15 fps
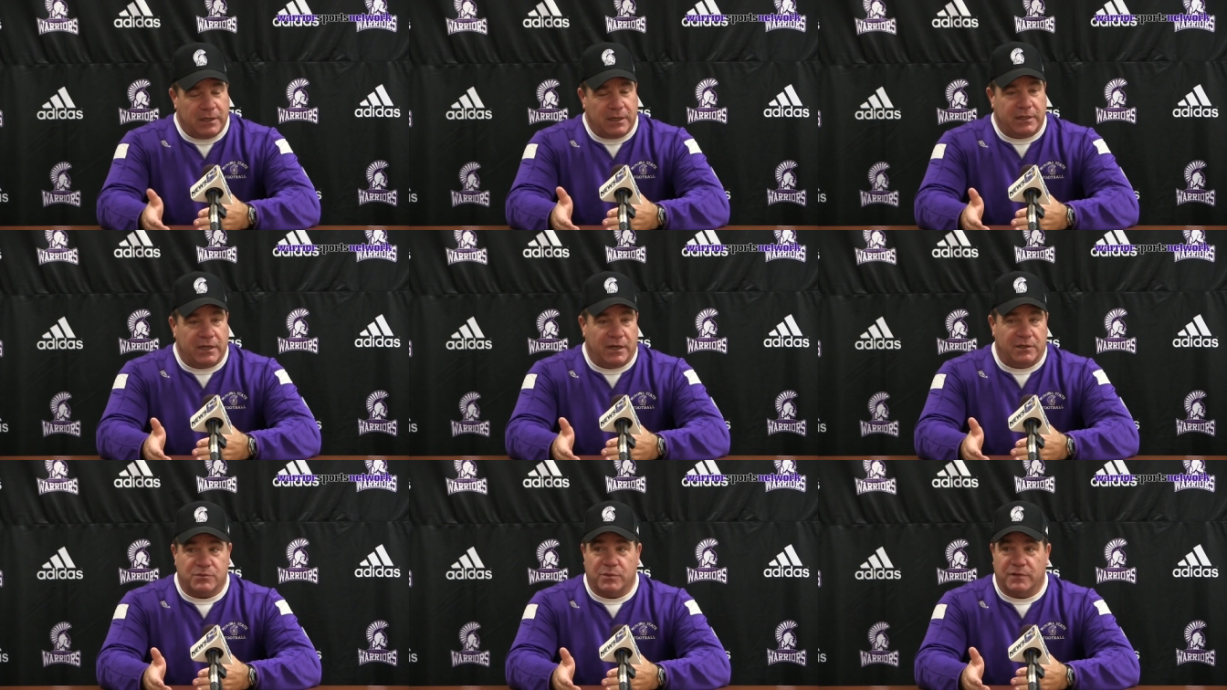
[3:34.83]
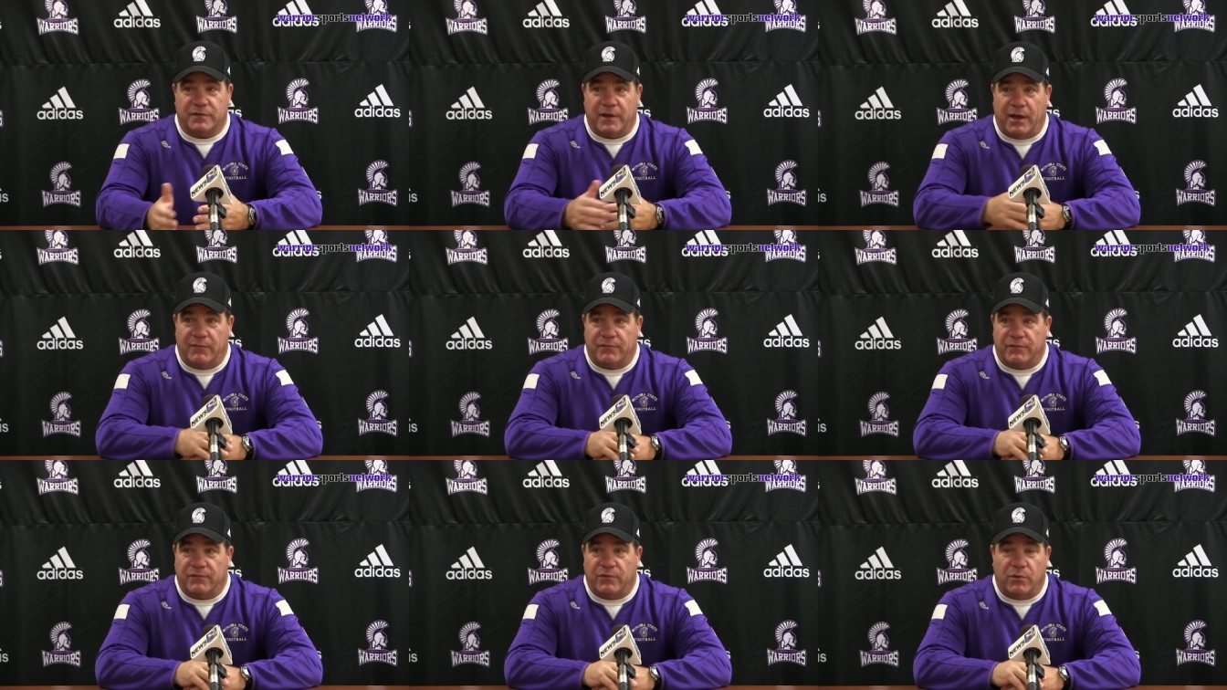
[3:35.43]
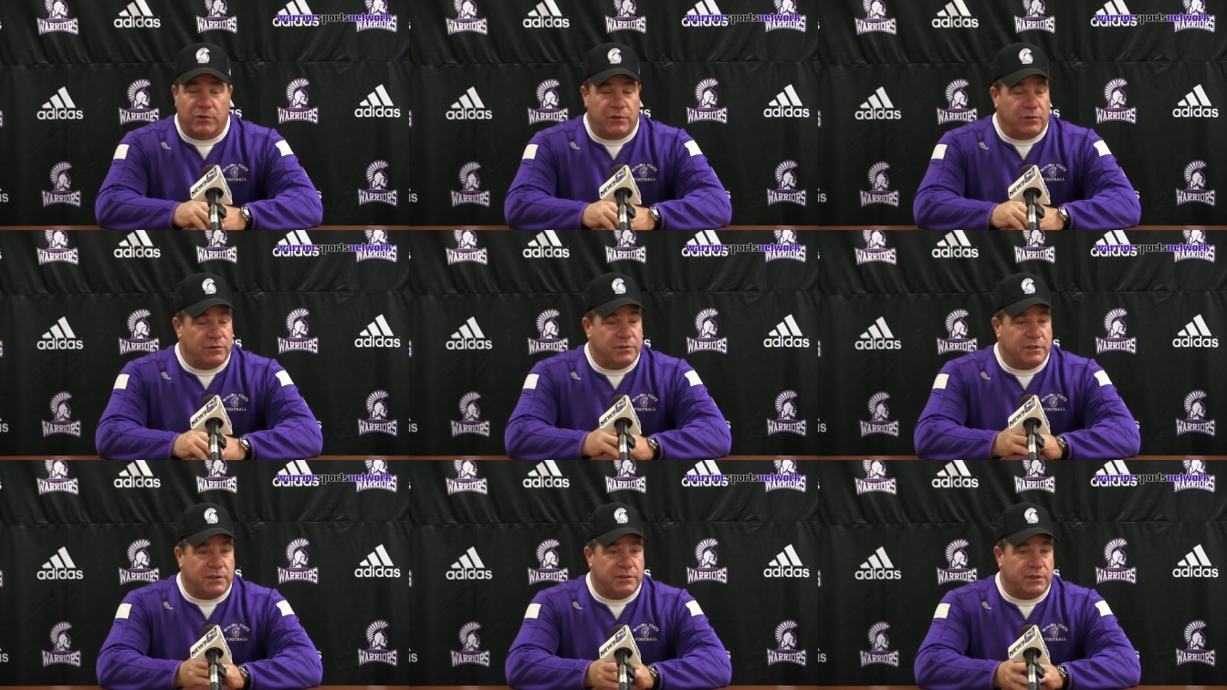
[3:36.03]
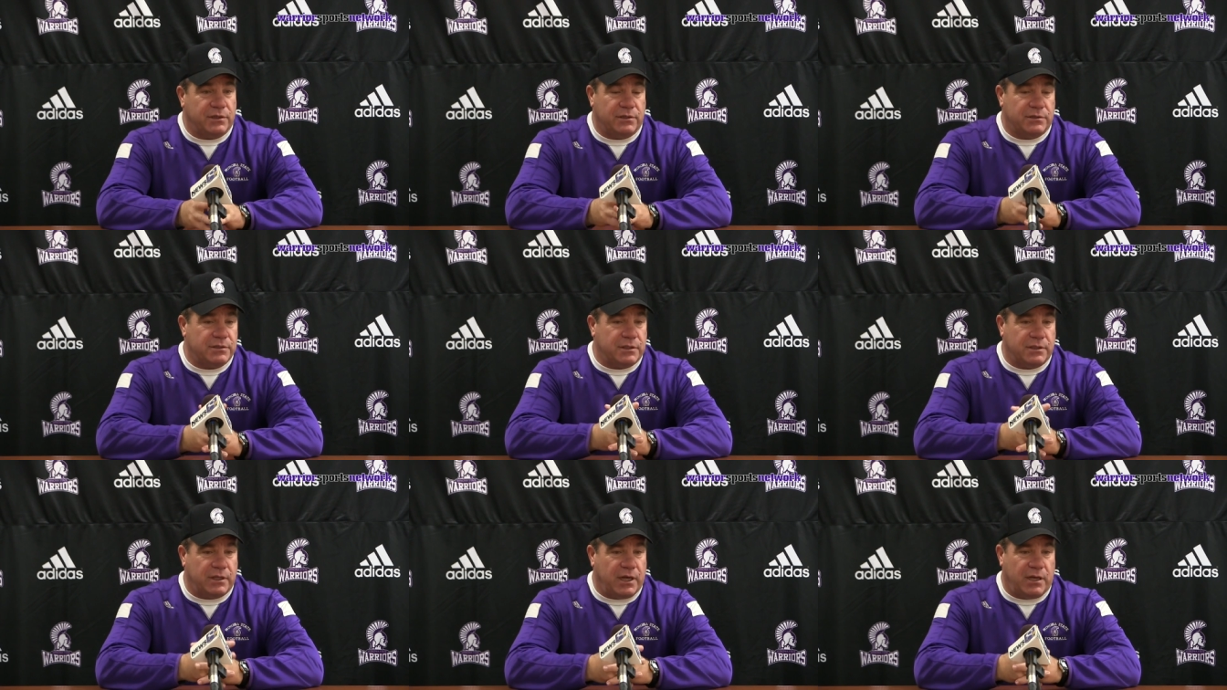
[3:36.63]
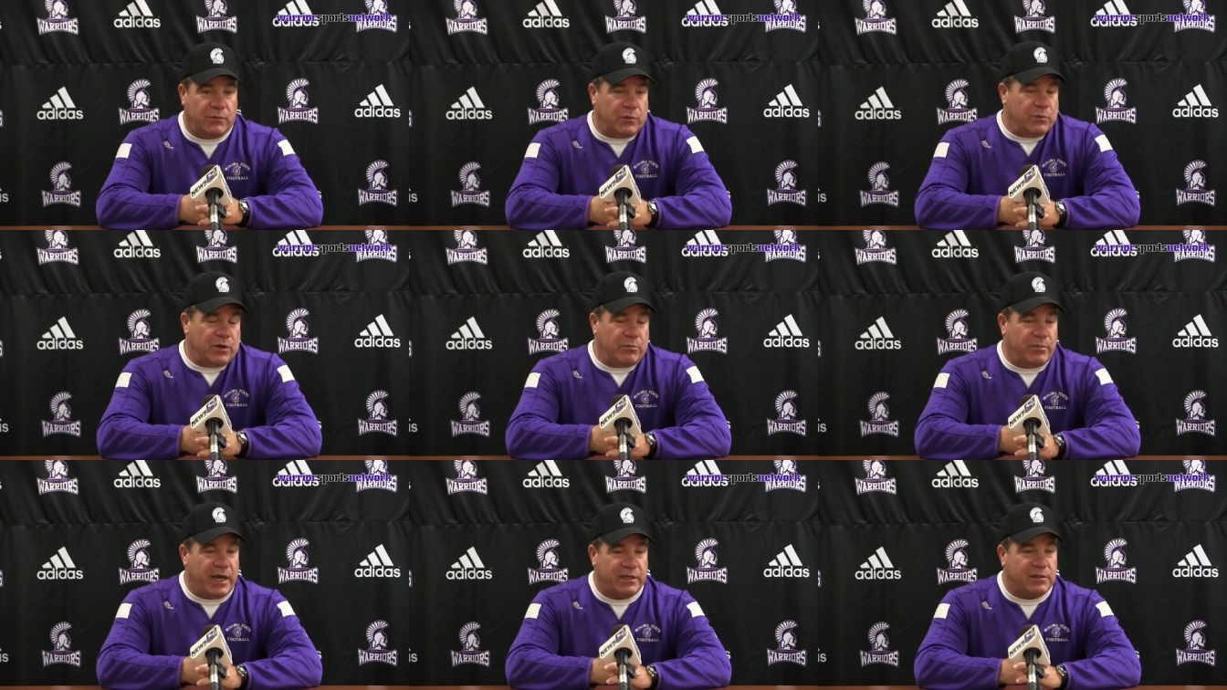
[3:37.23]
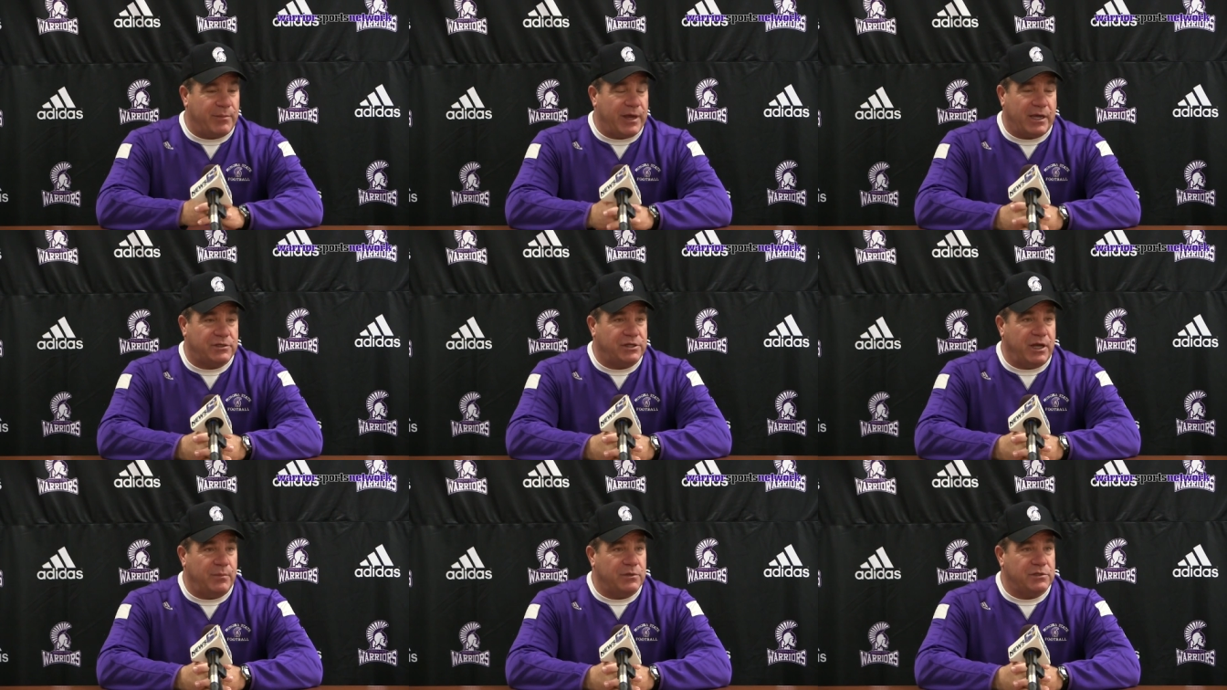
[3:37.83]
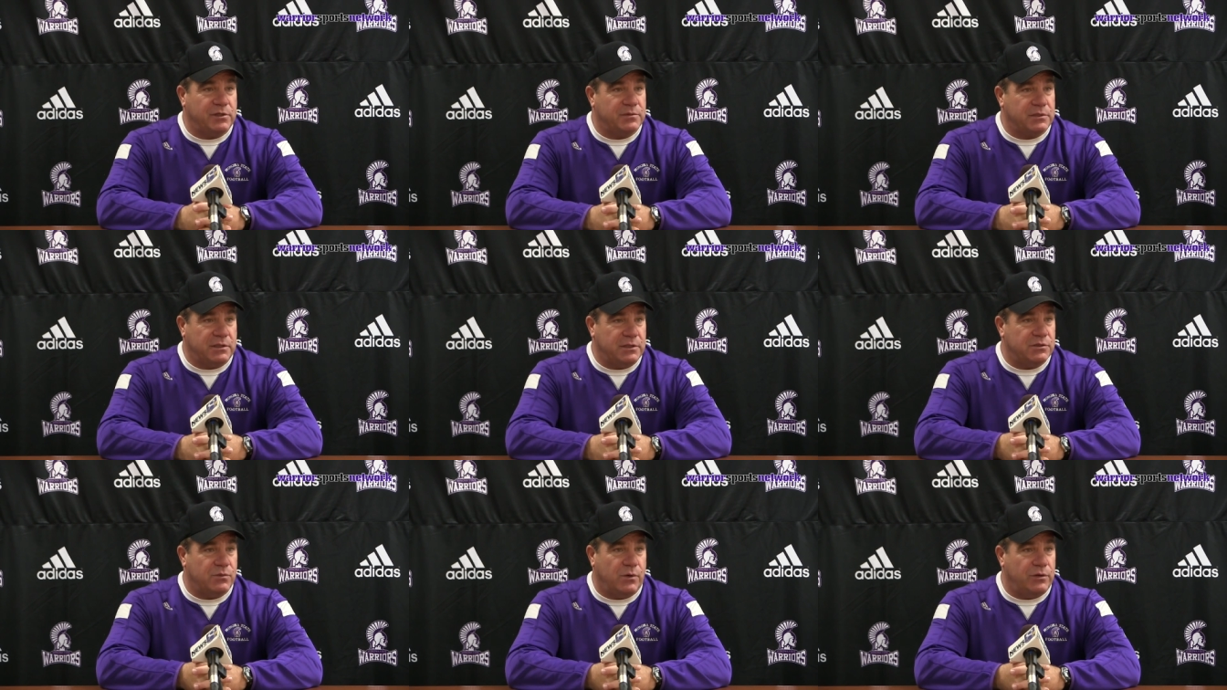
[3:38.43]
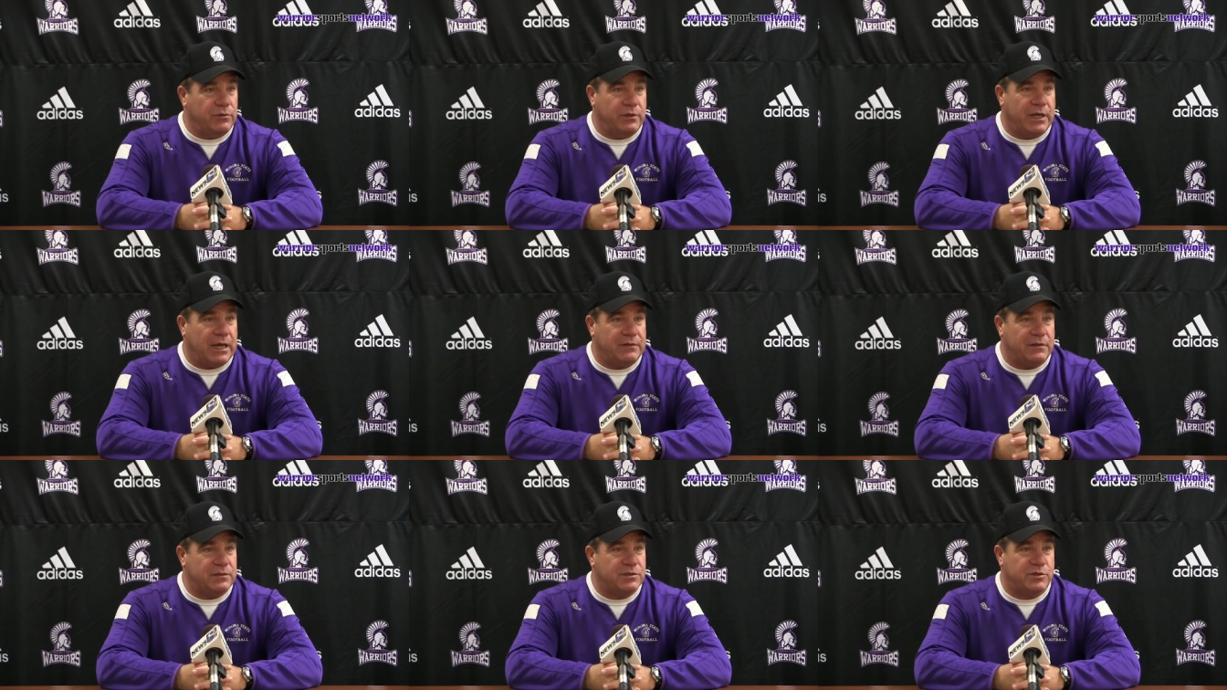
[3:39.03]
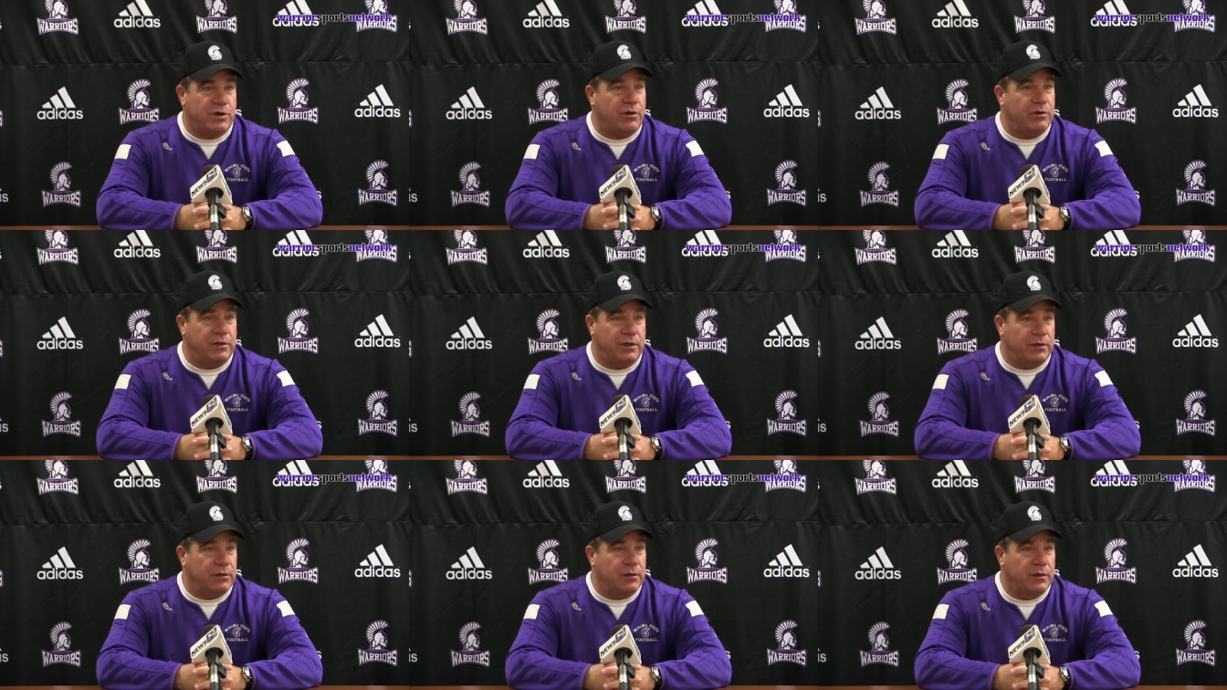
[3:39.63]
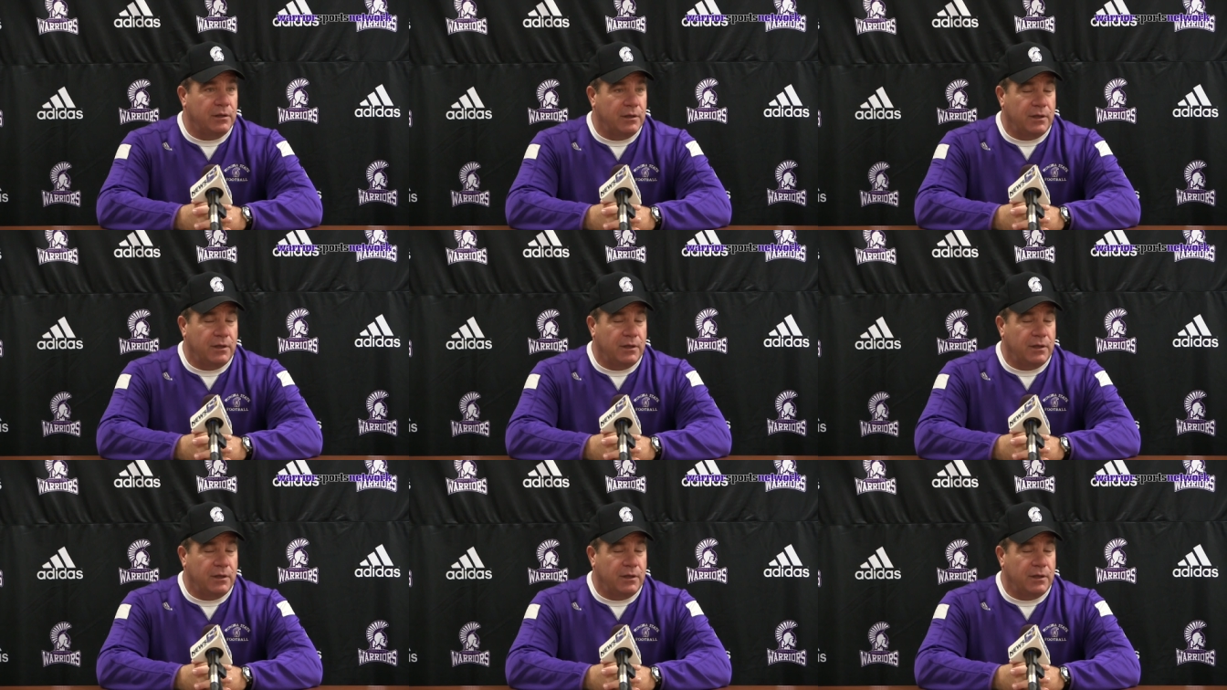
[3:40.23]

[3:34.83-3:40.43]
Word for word: and then I was with Tom for four of those six years, and, and we won back-to-back championships, and he's the one who got this started here.